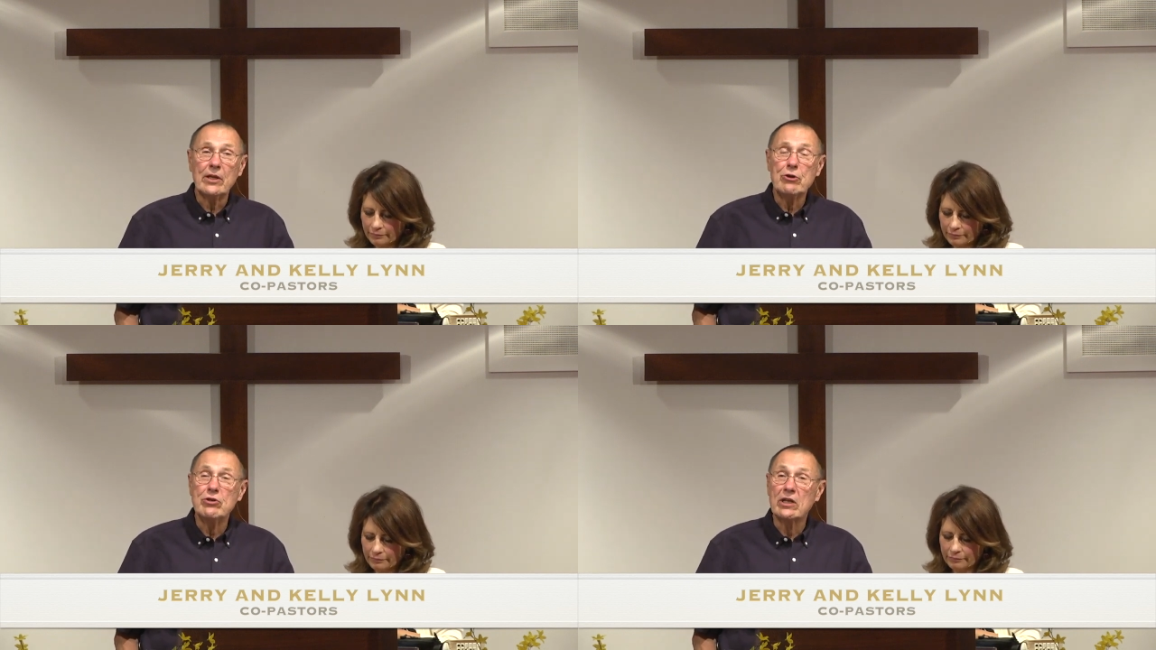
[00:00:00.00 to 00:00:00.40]

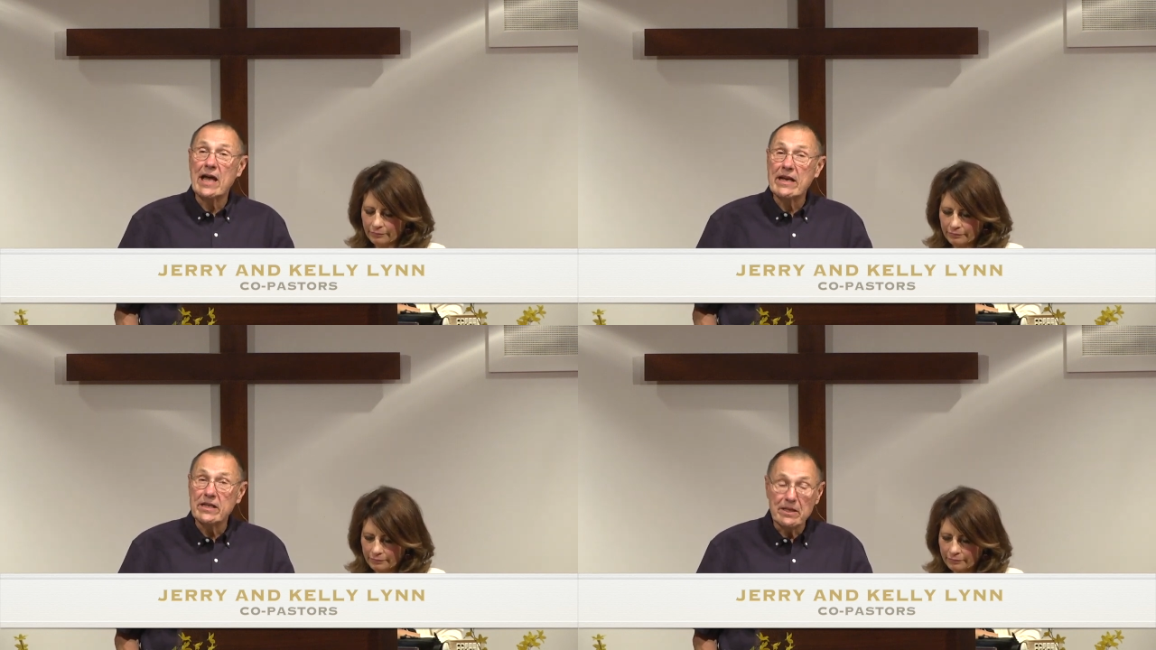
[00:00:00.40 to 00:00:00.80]
Speaker 1: You
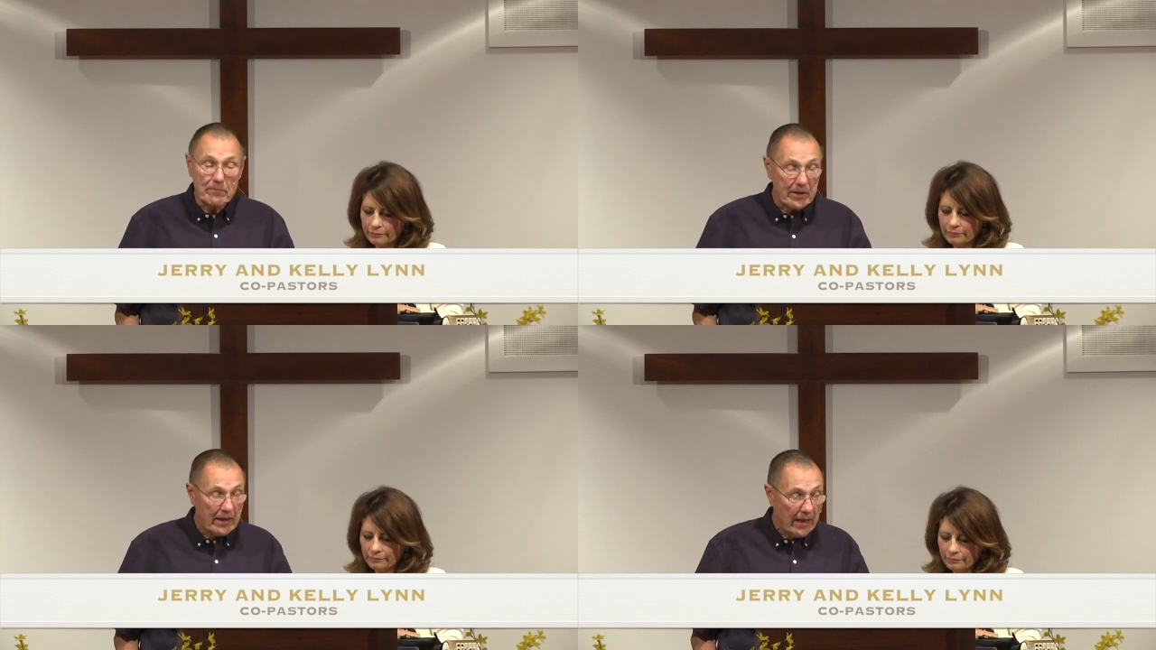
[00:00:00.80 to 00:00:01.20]
delight in
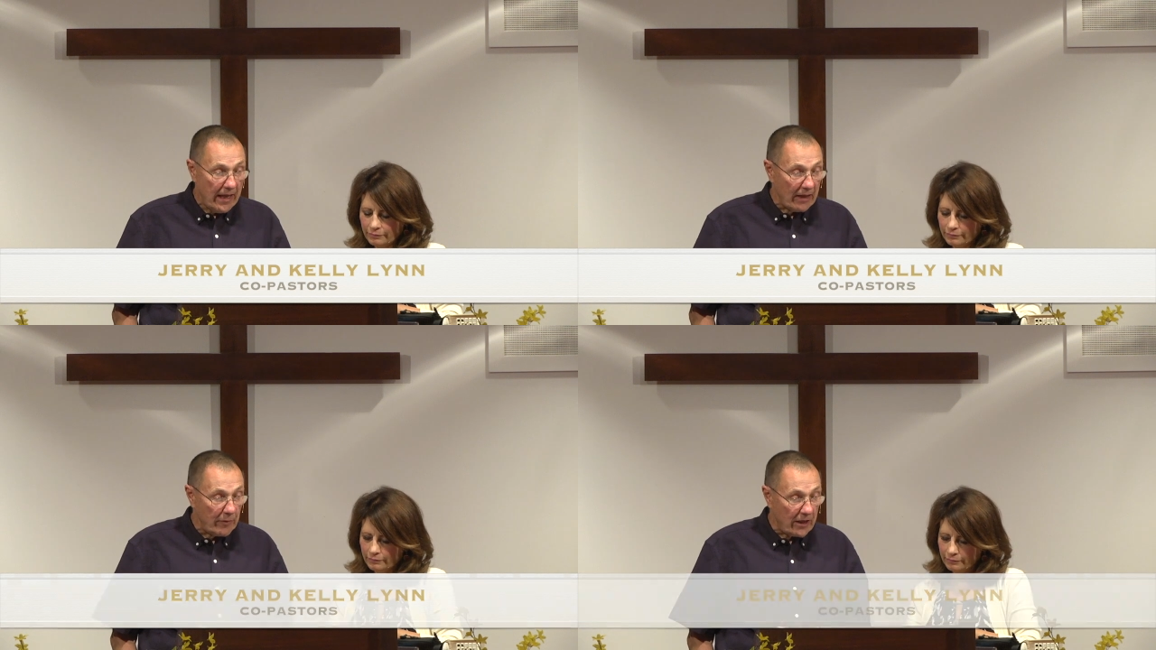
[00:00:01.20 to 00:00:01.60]
them.
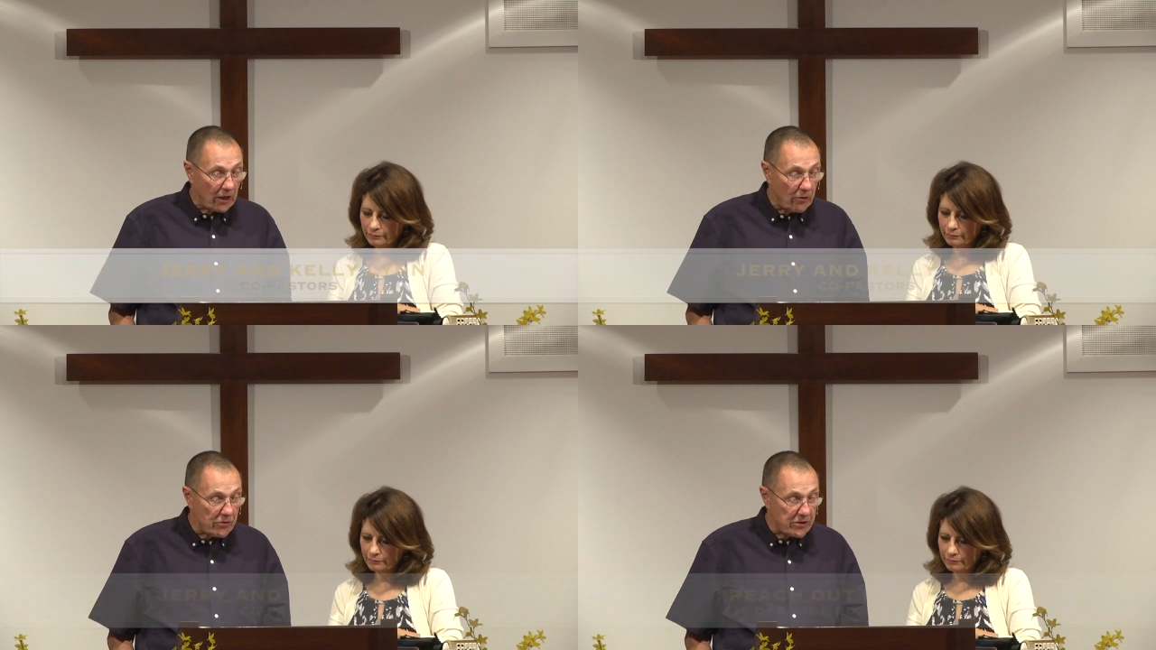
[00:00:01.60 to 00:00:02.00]
And we
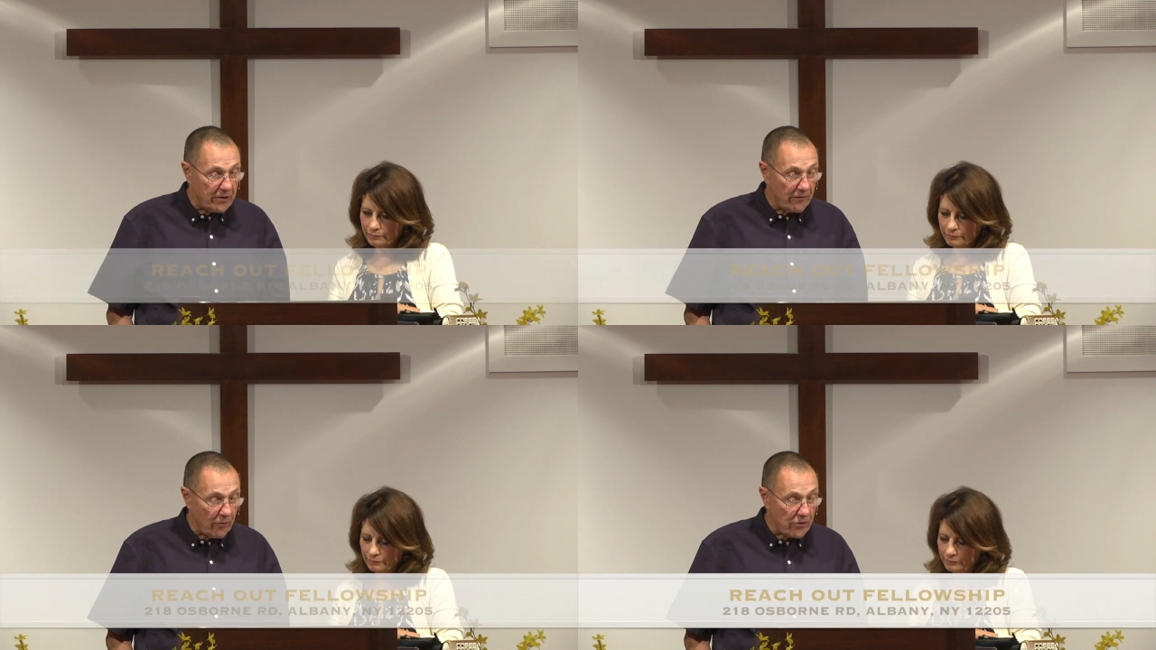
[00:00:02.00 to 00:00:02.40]
closed
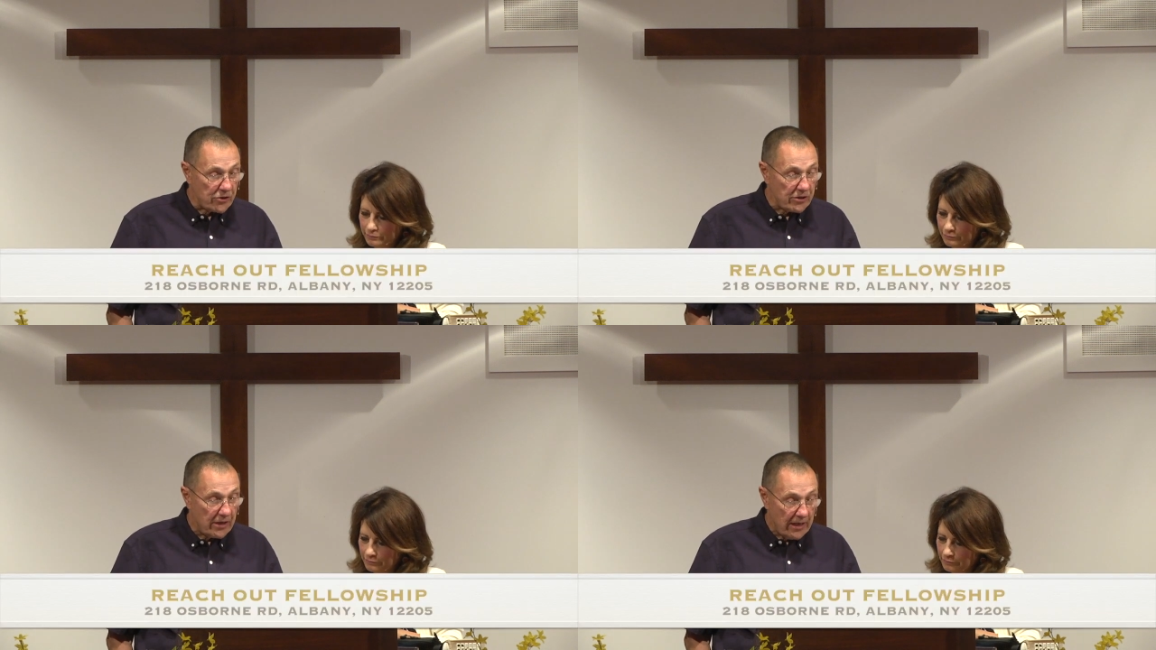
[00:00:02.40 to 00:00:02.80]
the
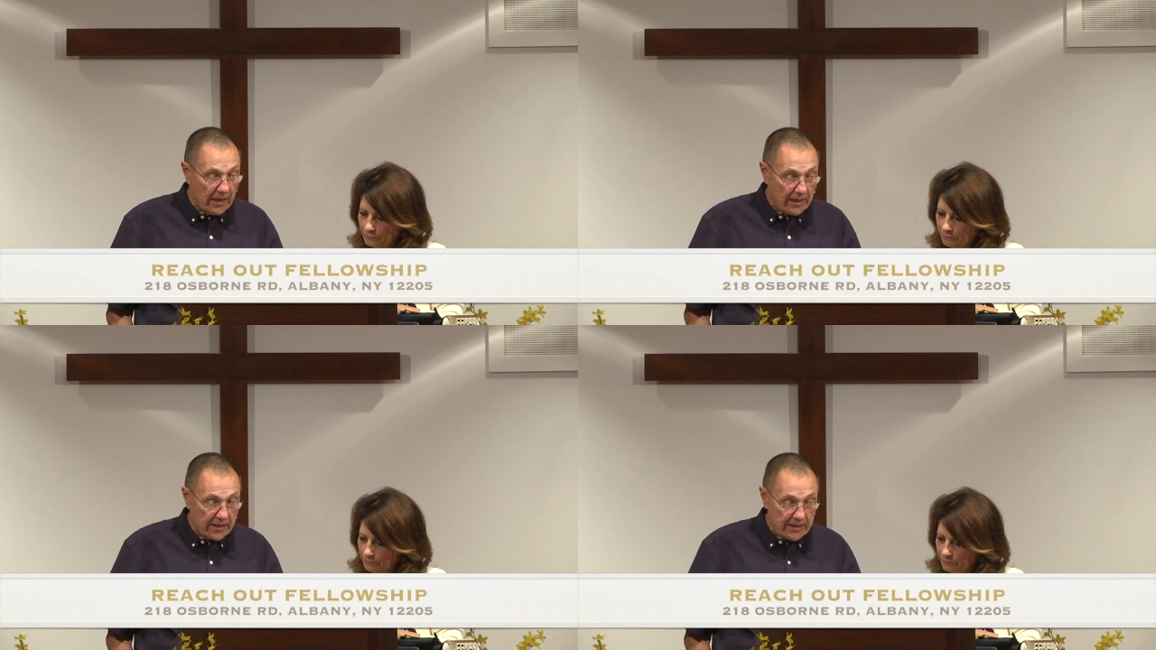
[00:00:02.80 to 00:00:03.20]
verse
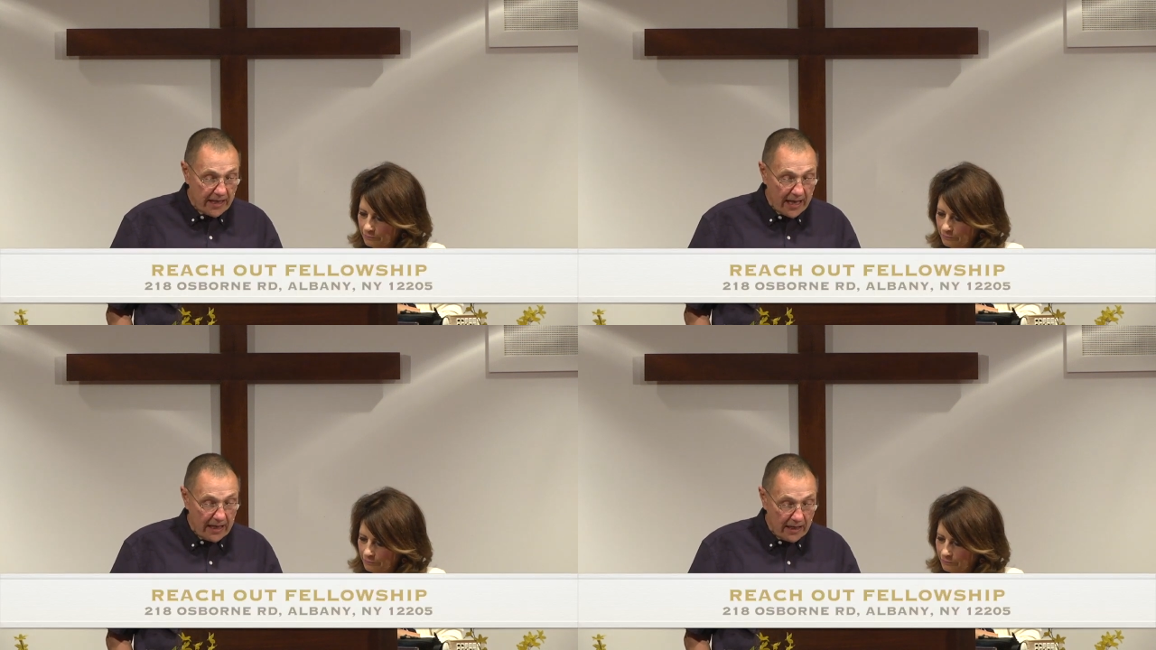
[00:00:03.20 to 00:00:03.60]

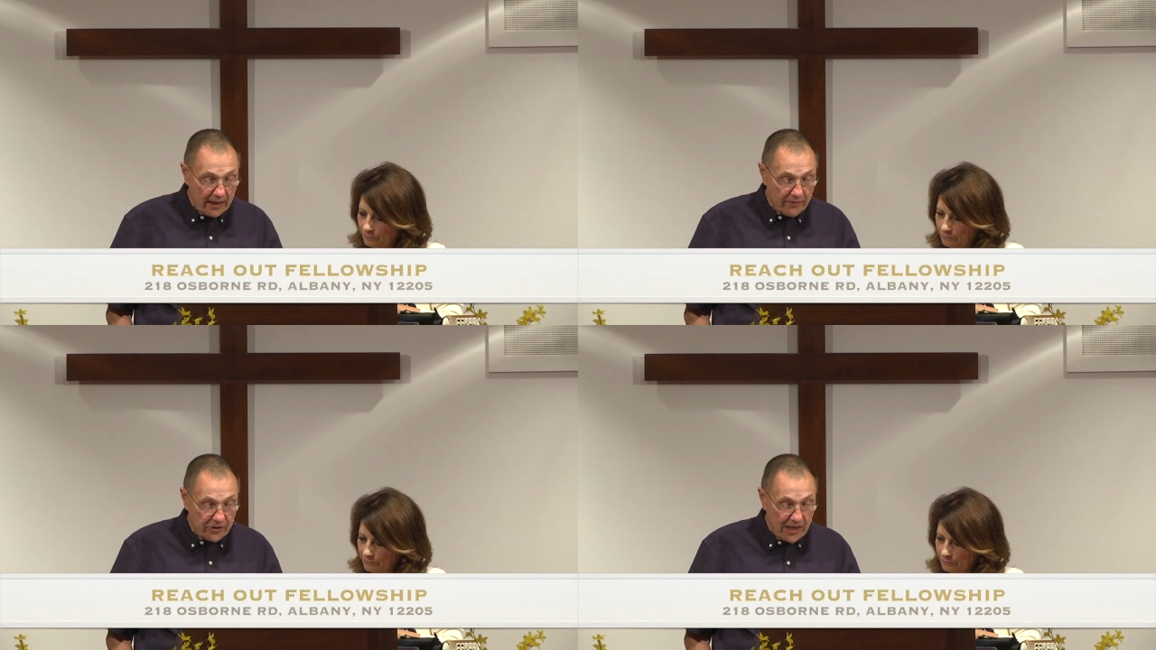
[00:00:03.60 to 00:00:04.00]
10
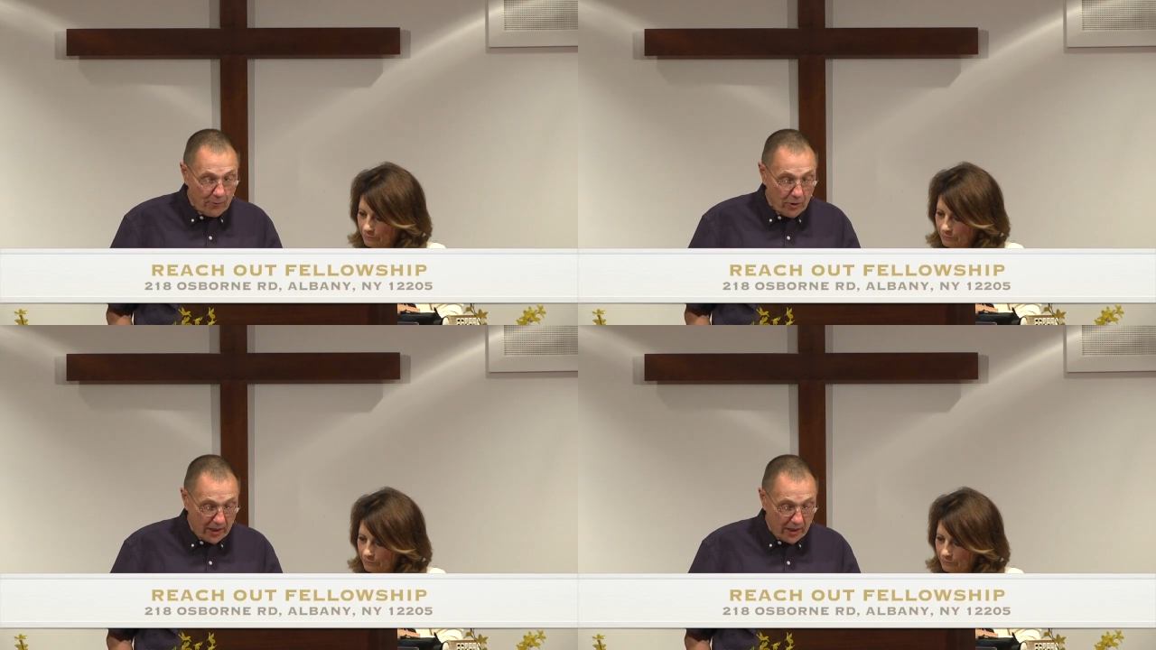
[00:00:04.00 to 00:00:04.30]
of Psalm